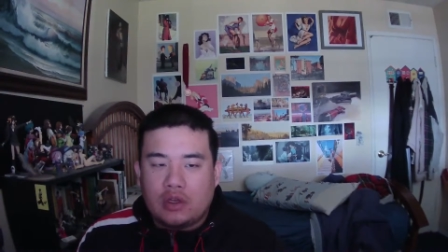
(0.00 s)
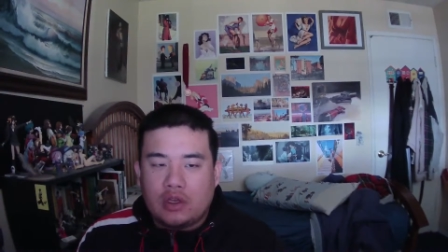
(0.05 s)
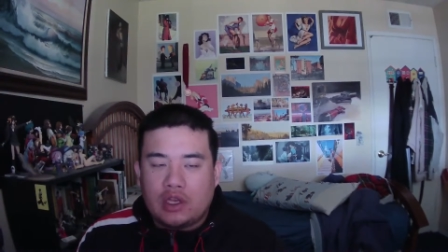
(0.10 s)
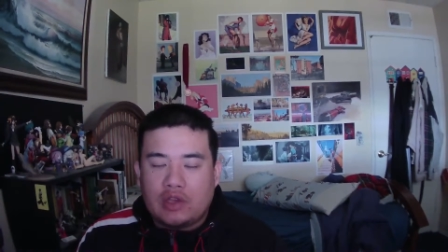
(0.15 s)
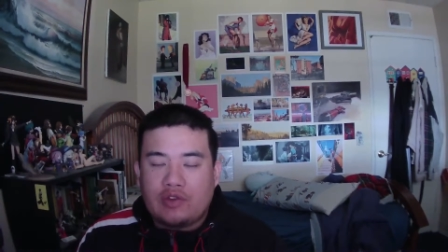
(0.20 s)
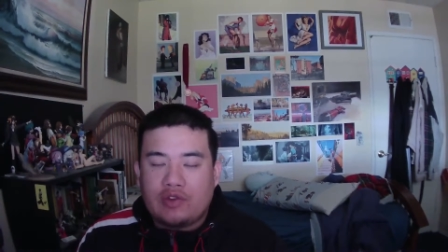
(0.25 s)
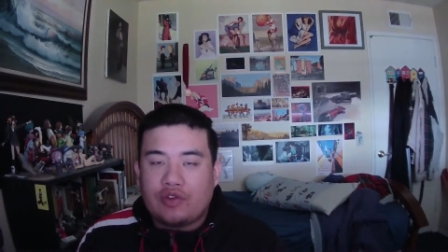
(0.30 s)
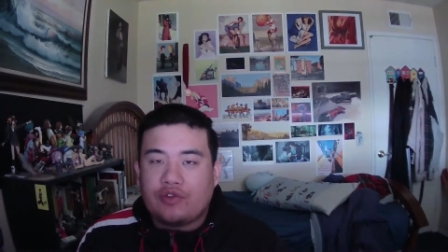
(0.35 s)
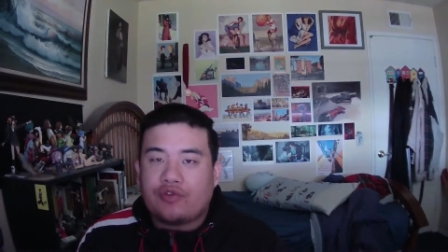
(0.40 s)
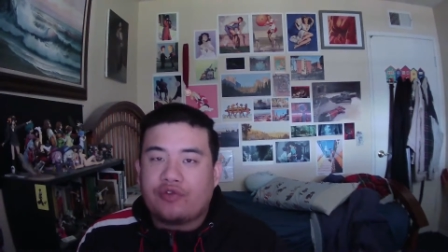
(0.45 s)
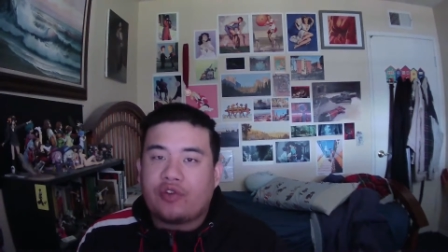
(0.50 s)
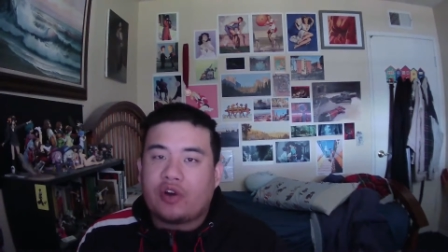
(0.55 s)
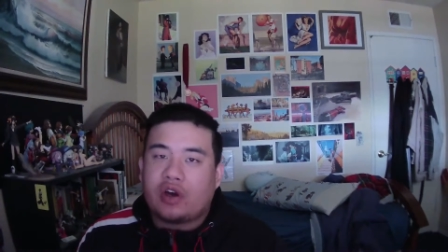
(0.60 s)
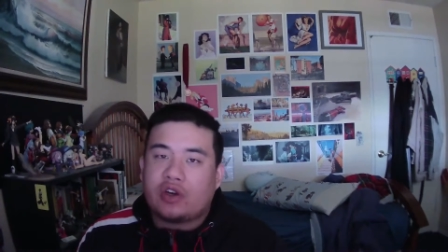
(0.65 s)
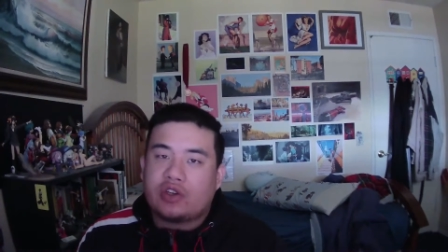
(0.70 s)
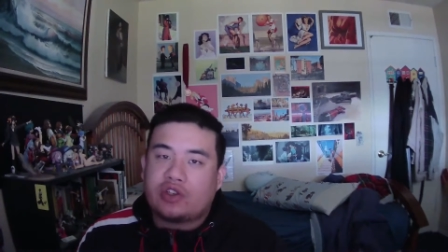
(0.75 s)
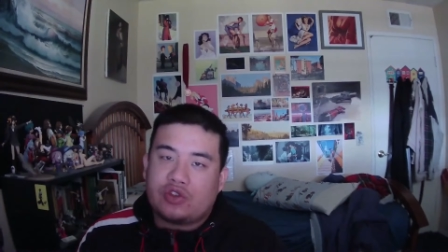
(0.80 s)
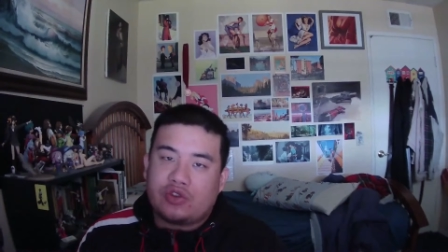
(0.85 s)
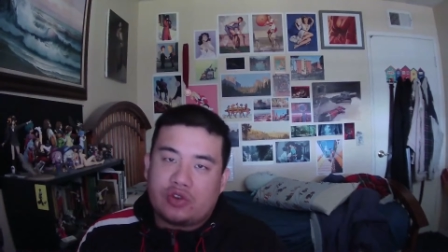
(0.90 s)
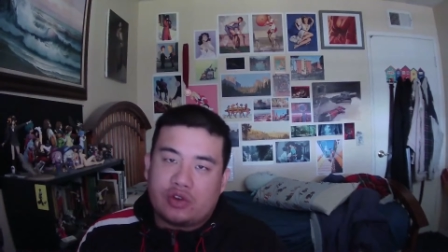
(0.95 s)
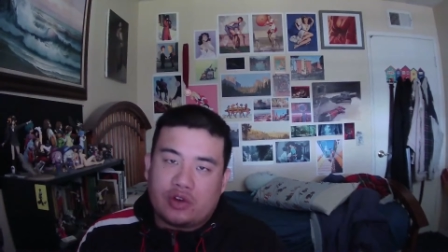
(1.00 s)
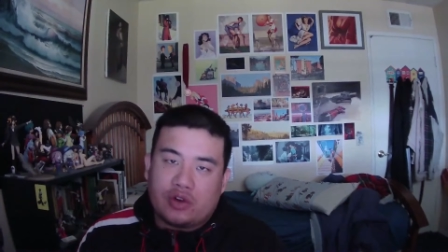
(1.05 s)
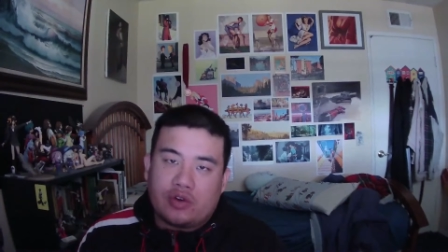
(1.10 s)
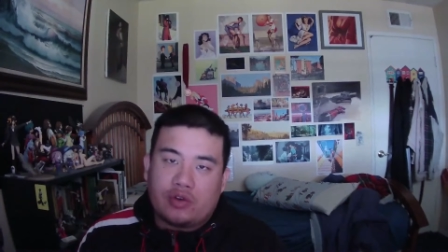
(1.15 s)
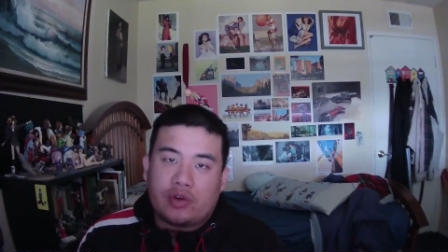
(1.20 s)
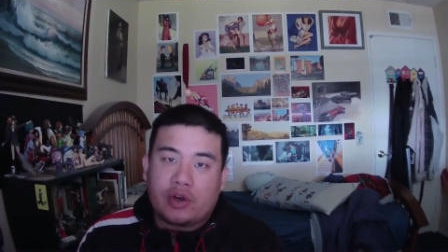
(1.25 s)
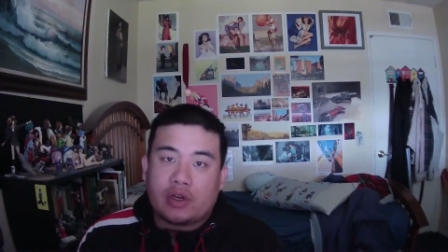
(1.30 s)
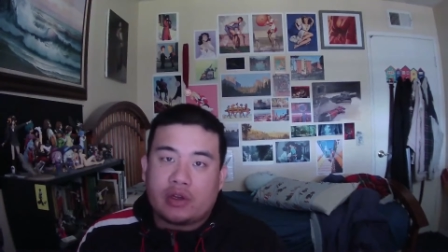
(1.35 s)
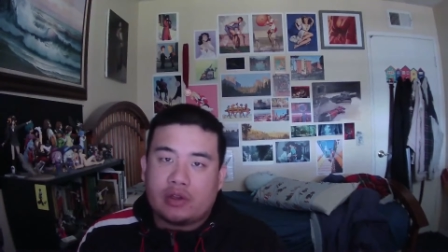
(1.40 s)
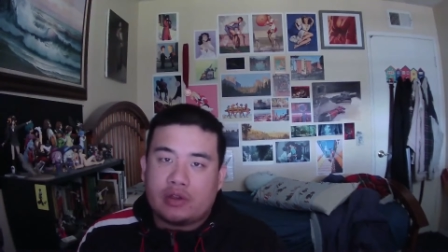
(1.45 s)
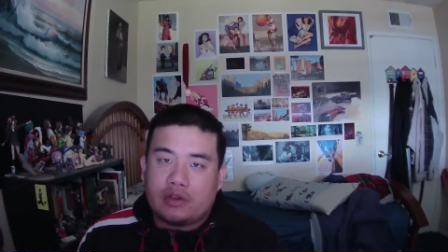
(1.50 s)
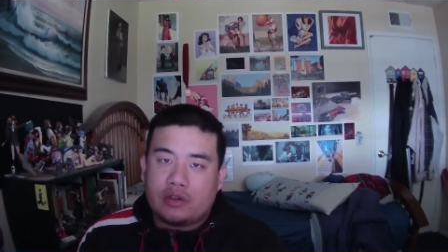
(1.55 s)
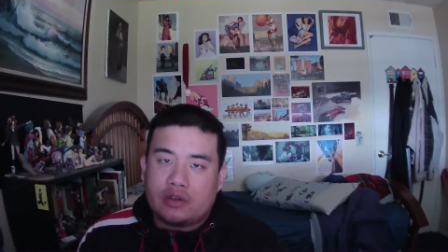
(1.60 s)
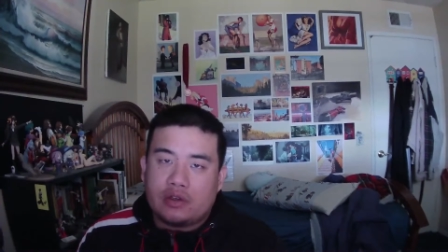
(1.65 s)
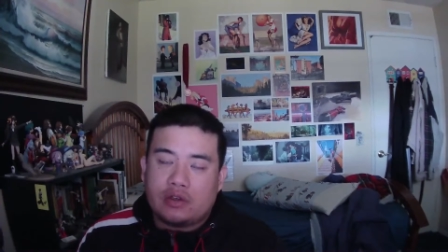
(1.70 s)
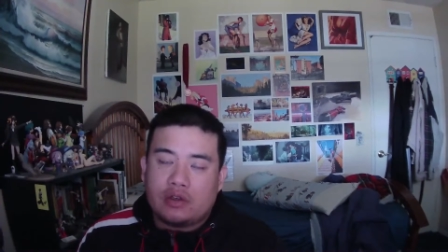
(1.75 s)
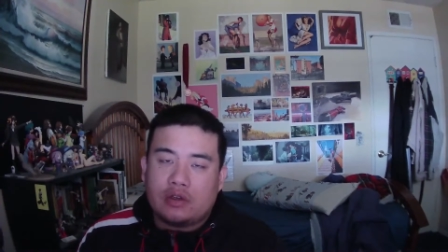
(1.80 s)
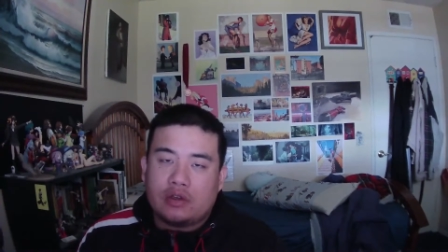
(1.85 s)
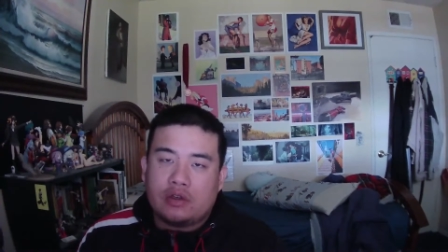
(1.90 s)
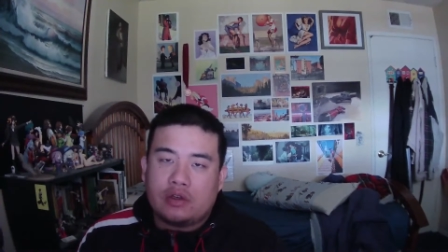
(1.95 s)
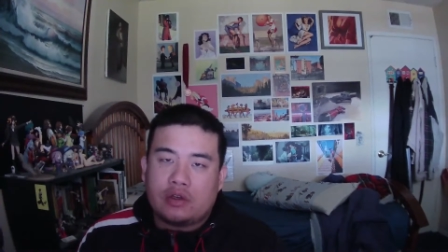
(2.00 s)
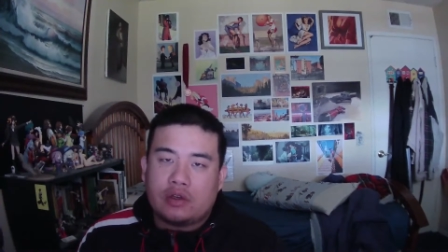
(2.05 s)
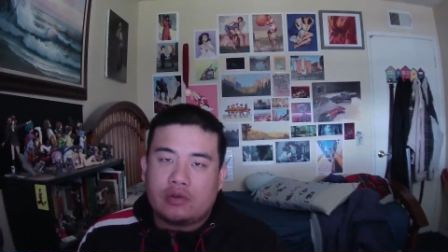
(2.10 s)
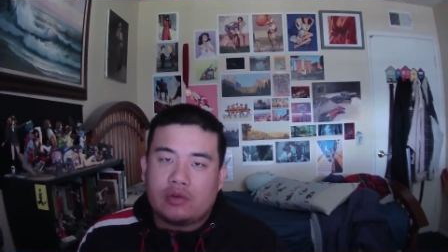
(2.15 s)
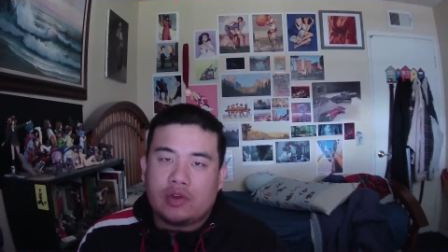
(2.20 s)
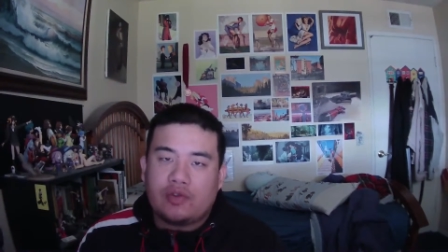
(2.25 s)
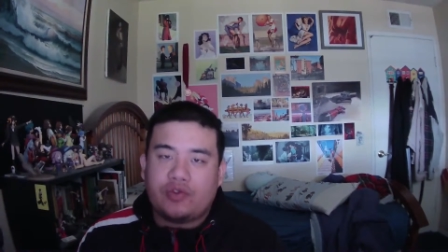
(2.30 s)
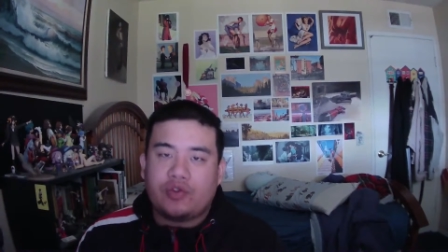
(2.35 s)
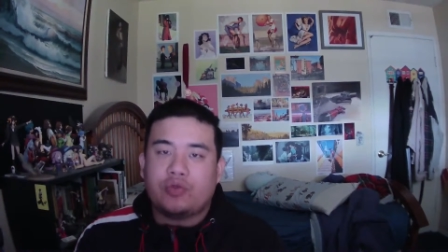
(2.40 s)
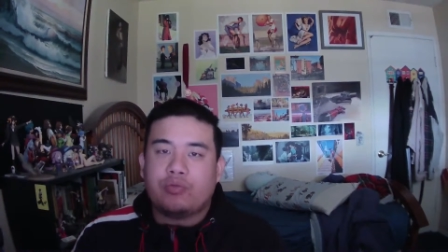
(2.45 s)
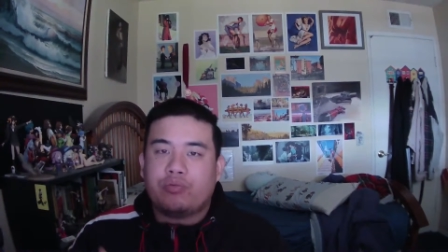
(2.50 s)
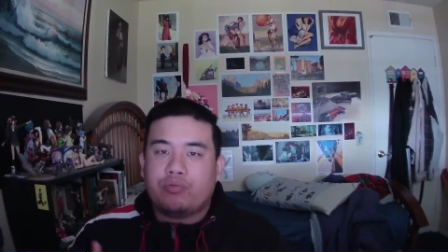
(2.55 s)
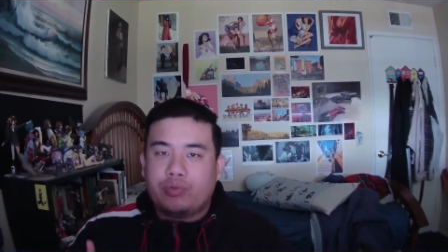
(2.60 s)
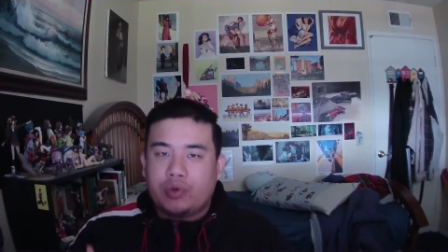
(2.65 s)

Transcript: if you foster it correctly you know if you